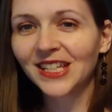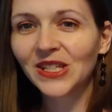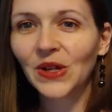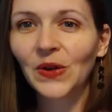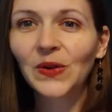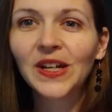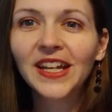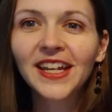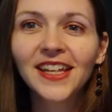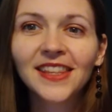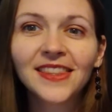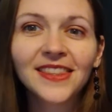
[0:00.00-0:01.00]
so
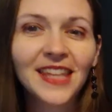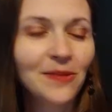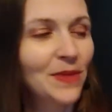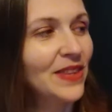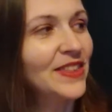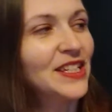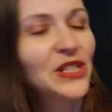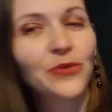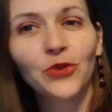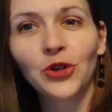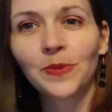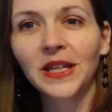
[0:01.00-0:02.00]
they made this
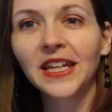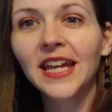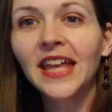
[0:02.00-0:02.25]
for me.